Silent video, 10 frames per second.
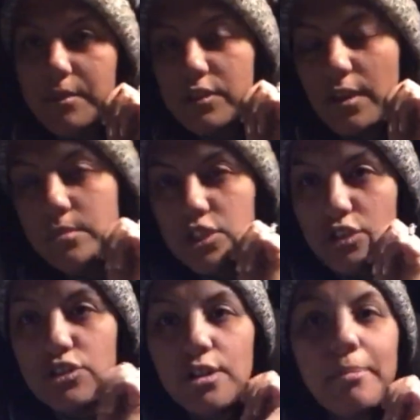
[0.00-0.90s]
with Grandma
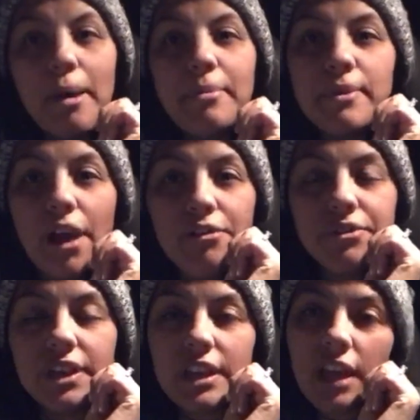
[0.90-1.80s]
Jojo and Papa Ralphie,